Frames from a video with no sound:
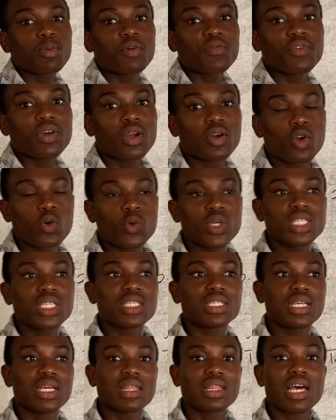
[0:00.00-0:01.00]
of error, which
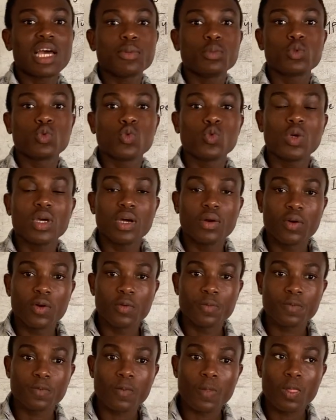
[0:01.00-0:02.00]
is the type 2 error.
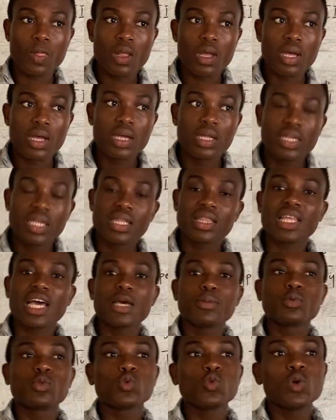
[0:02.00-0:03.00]
The
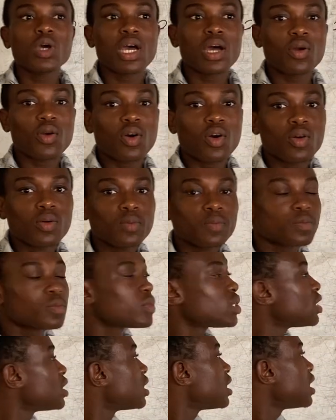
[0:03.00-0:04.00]
type 2 error
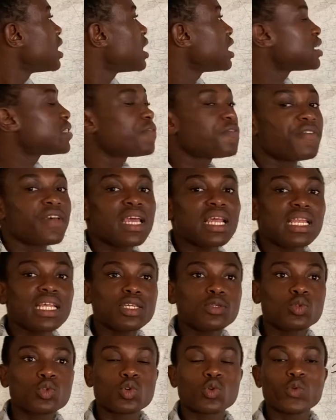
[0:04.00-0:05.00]
is
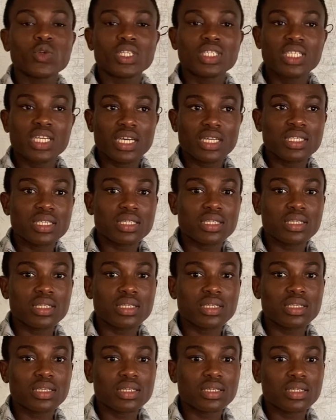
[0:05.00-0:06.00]
failing to reject
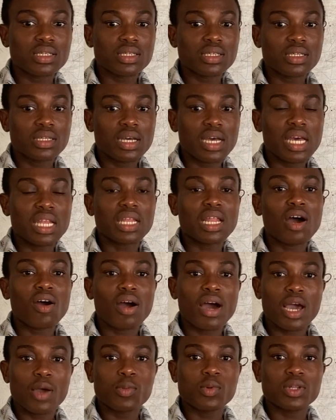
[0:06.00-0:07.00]
a null
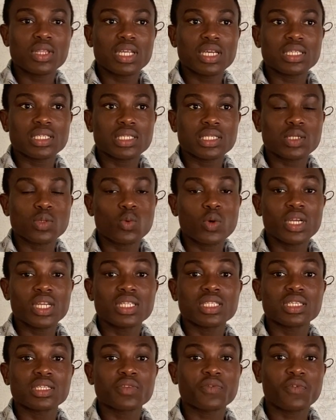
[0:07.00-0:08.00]
hypothesis when
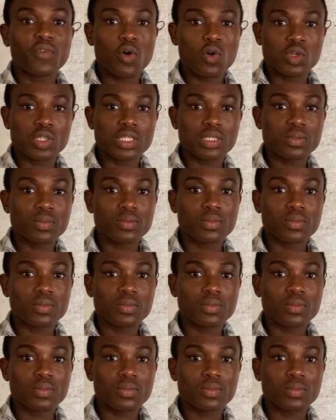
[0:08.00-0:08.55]
it is false.